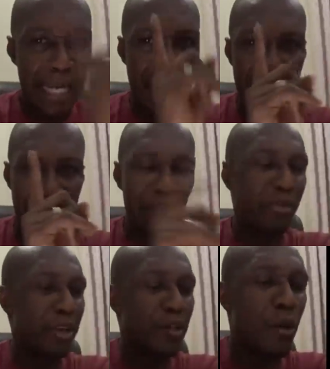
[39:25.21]
That is the
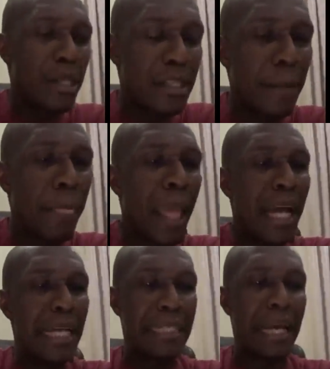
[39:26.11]
first question.
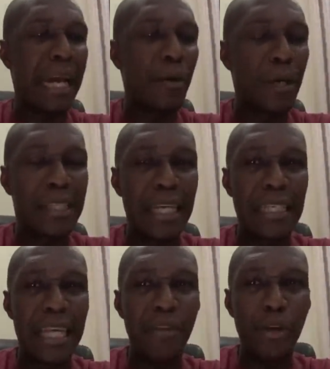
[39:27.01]
The second
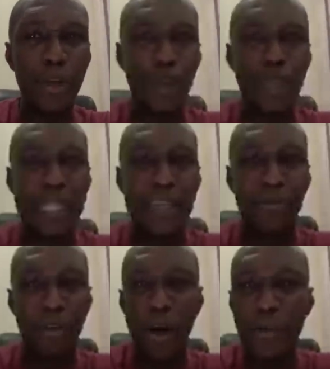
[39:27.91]
question is if you should
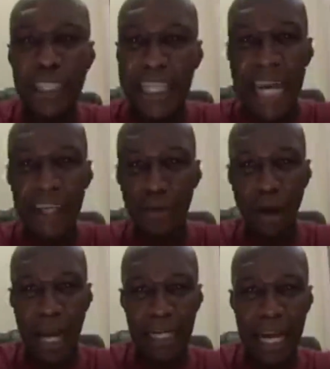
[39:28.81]
fall dead
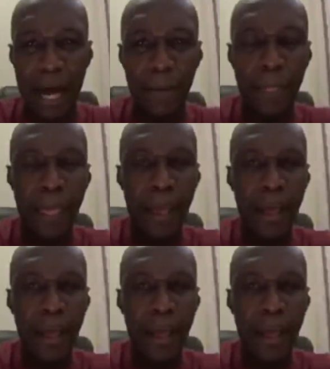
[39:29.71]
right now,